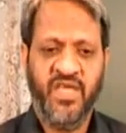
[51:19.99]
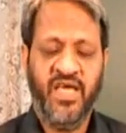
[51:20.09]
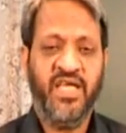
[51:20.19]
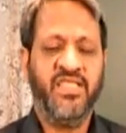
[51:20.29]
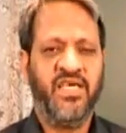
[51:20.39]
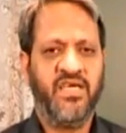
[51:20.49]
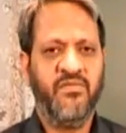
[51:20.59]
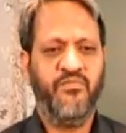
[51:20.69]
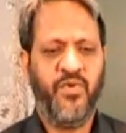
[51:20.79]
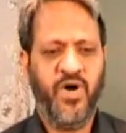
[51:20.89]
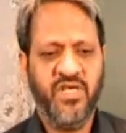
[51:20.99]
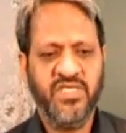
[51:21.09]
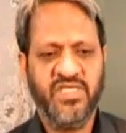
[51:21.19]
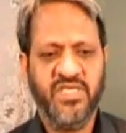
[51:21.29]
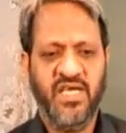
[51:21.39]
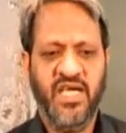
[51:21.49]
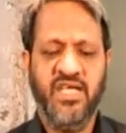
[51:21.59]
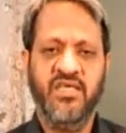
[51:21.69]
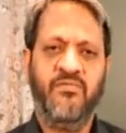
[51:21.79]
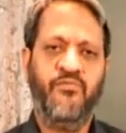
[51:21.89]
and they can pause
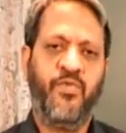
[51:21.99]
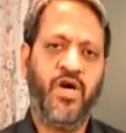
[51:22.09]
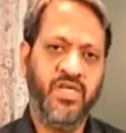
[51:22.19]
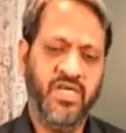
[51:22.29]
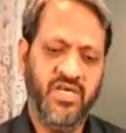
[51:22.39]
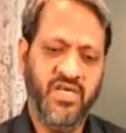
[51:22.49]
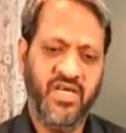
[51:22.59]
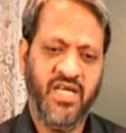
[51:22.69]
and ponder